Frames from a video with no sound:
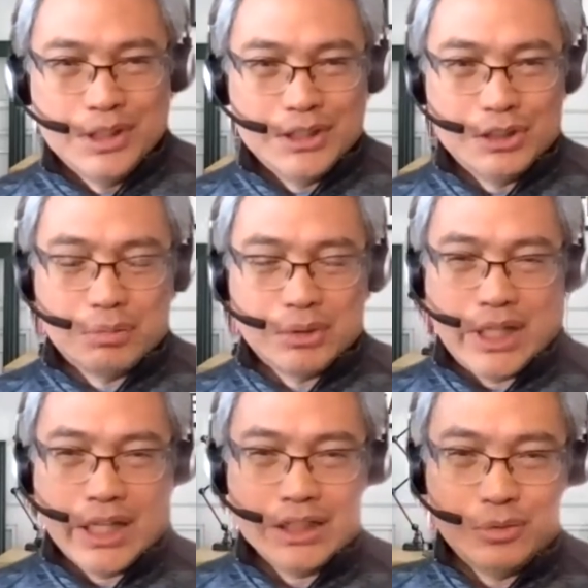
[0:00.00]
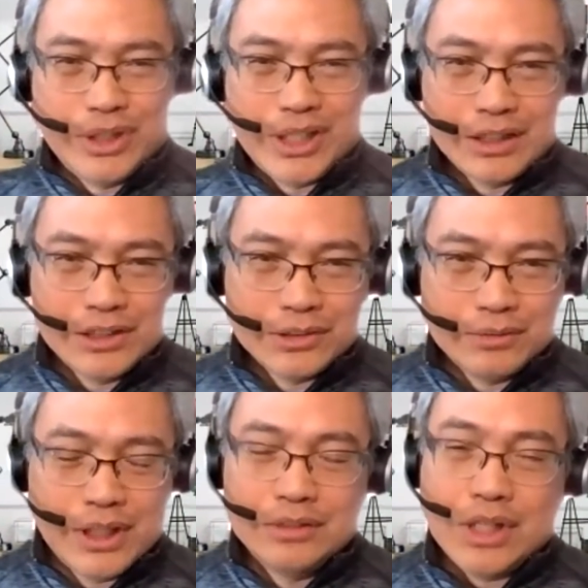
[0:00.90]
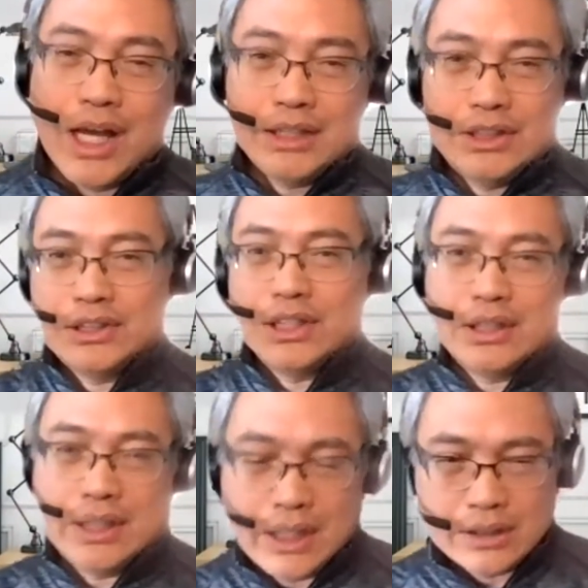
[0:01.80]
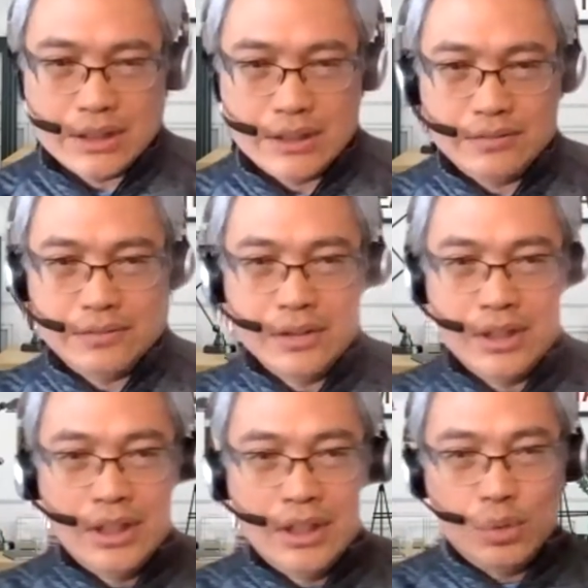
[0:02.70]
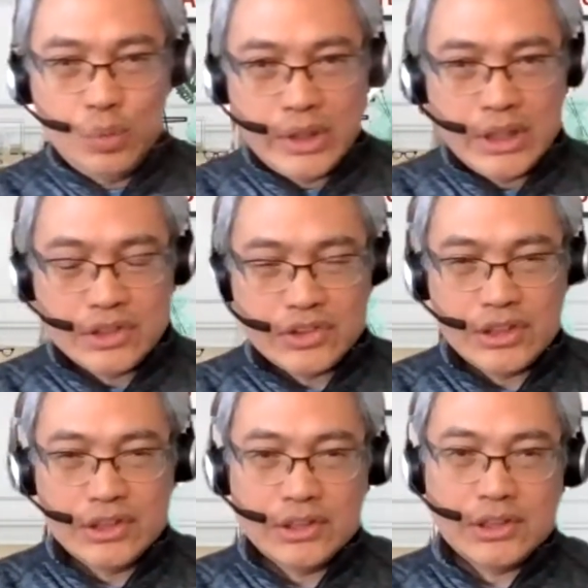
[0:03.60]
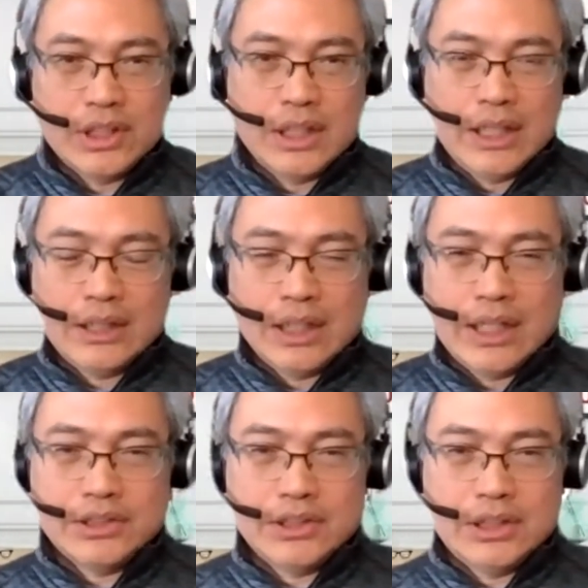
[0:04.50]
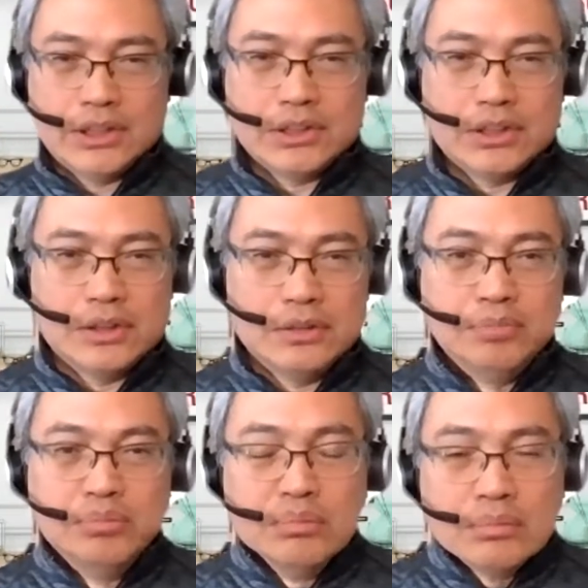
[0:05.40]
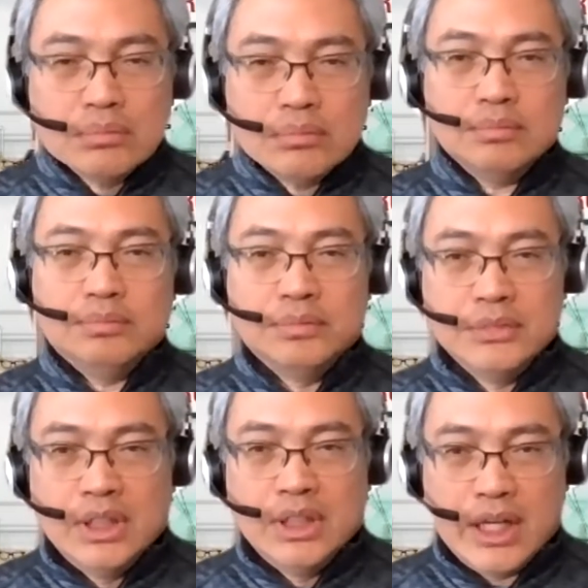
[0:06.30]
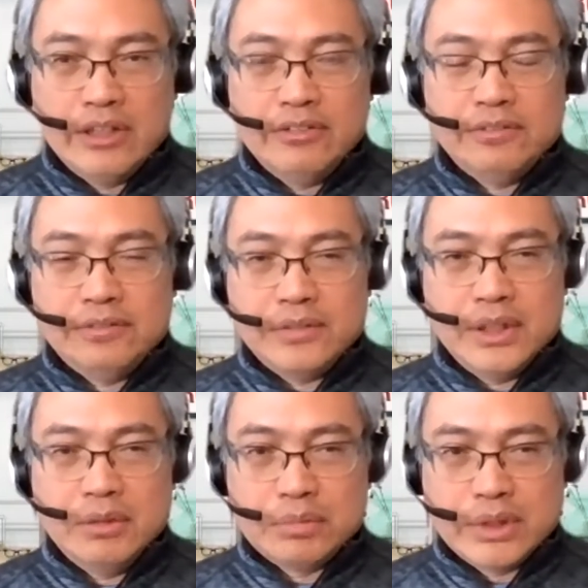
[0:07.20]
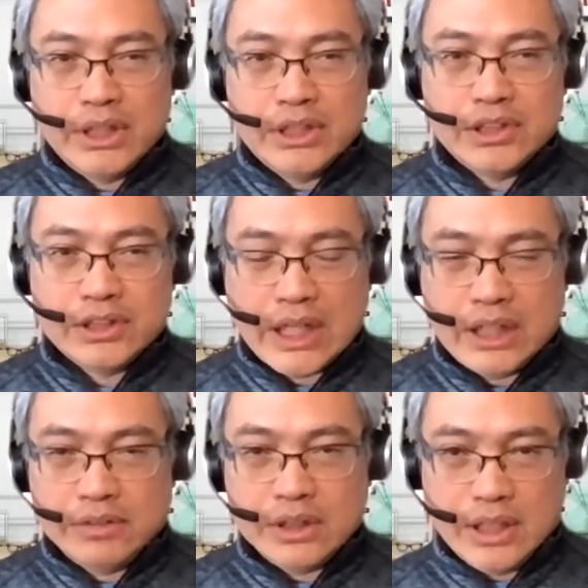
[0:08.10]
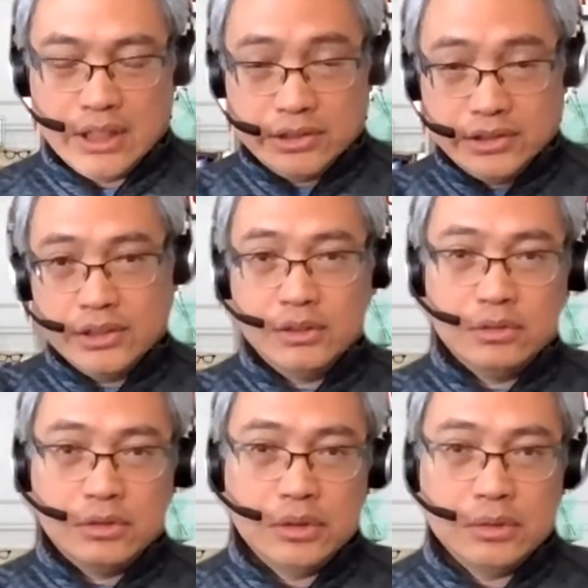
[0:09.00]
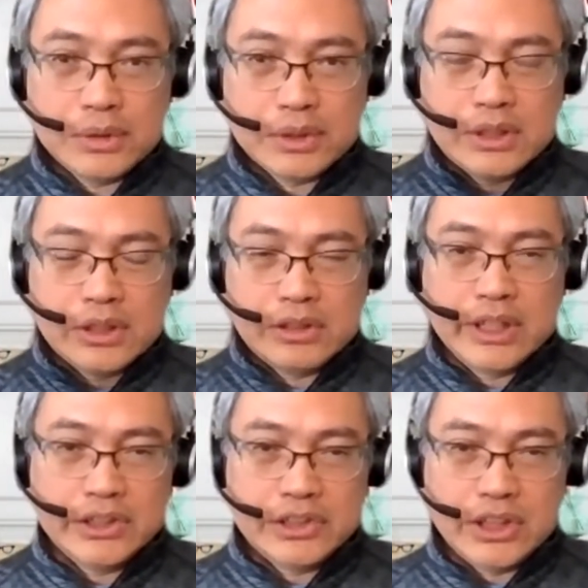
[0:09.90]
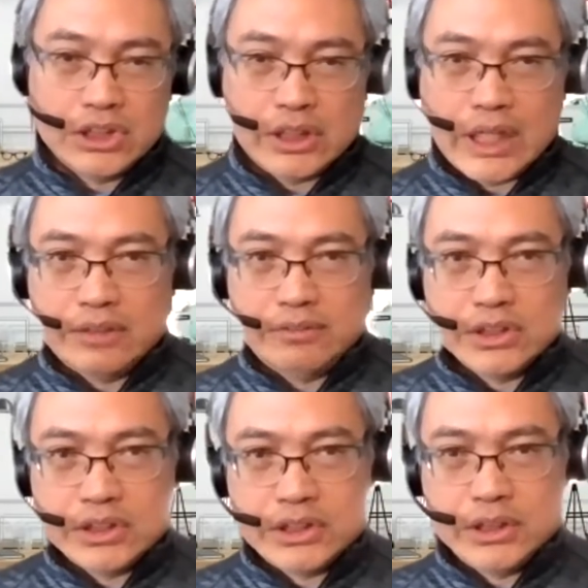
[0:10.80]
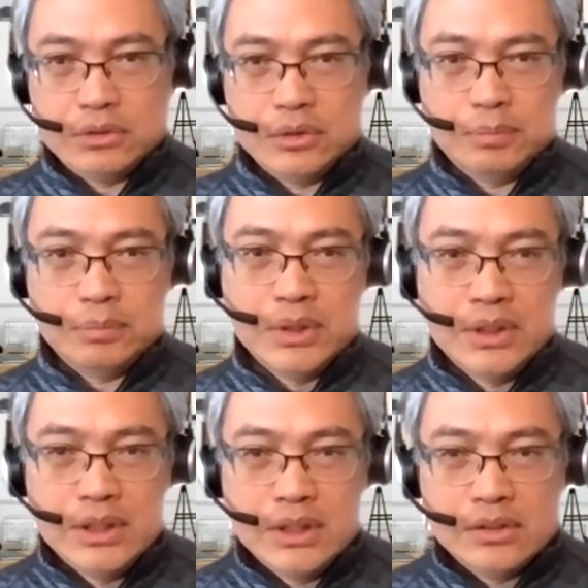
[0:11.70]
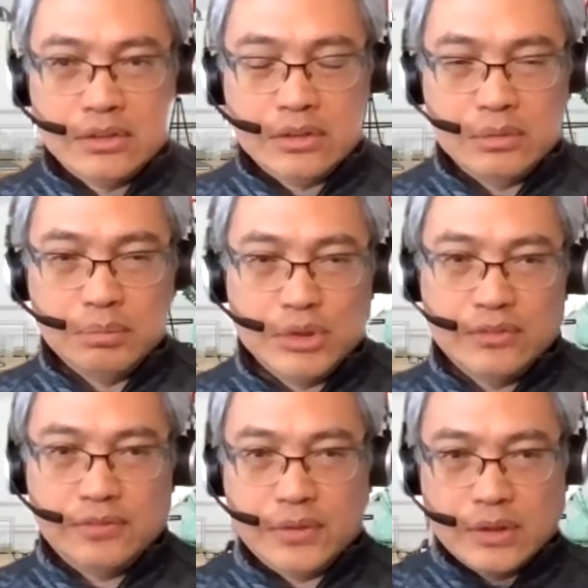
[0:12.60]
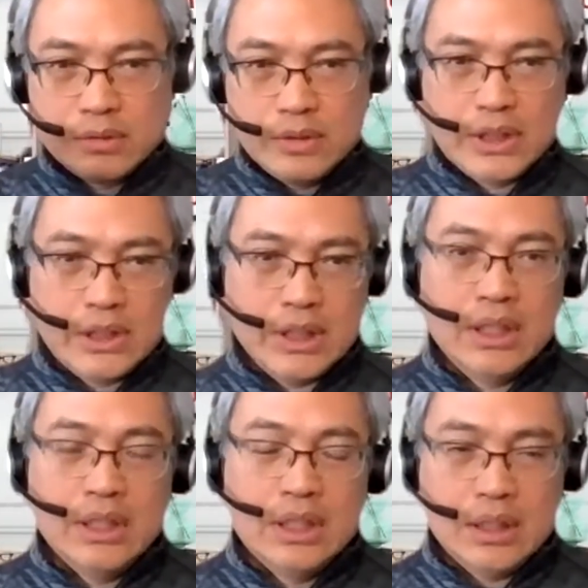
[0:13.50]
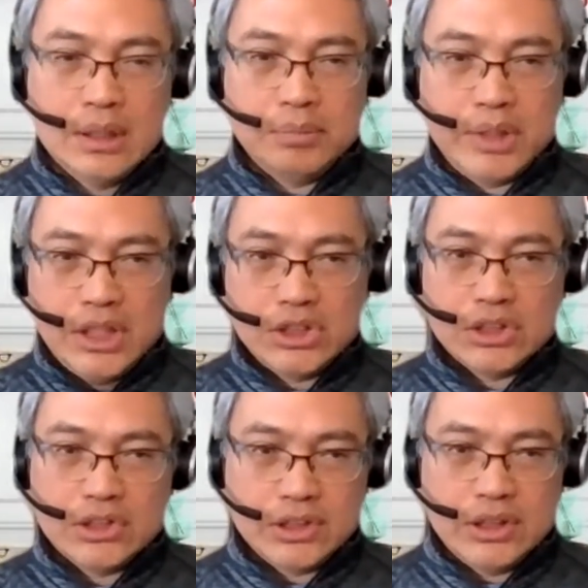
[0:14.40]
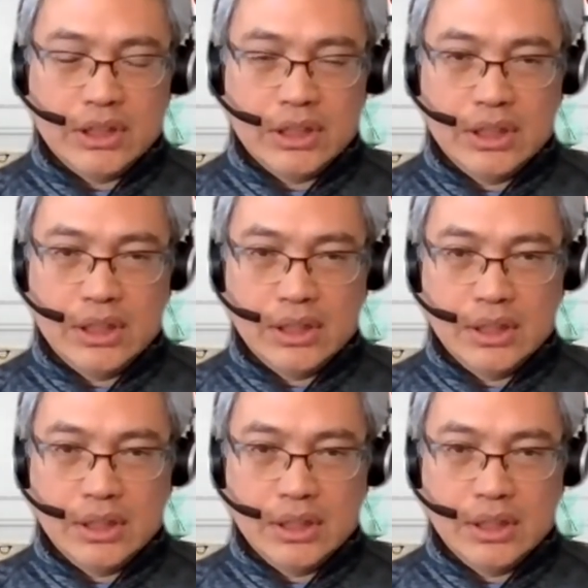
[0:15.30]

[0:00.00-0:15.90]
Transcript: And you're pretty active with that as well. I just got active with it since late last year. So I've embraced this as a group or organization advocacy group to move forward Asians in